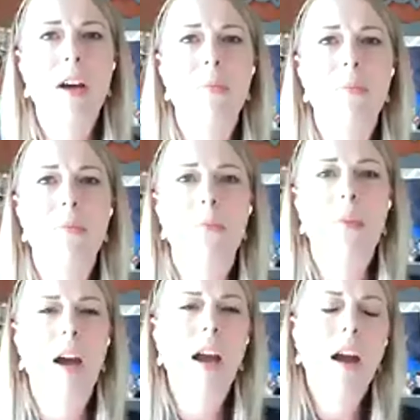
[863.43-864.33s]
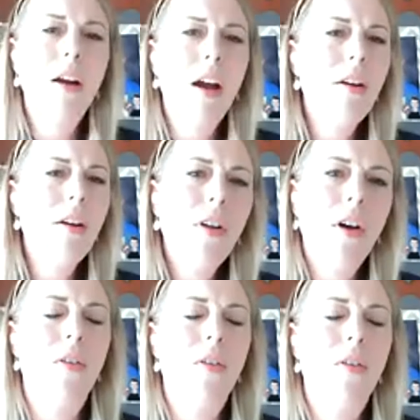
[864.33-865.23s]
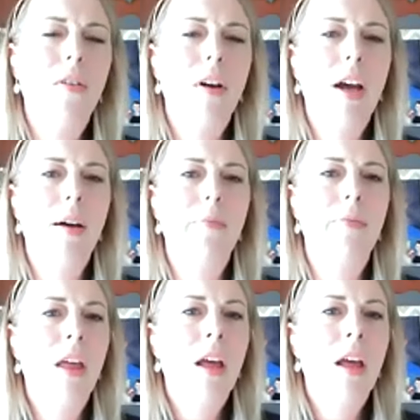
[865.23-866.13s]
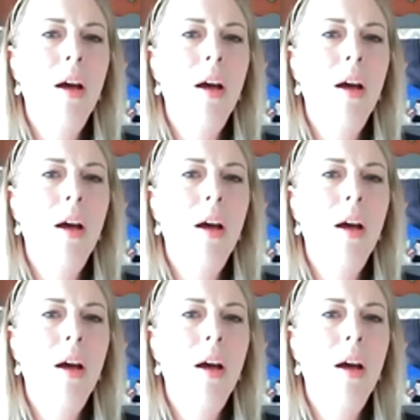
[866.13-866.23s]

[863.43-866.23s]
Um, I, I don't know, um,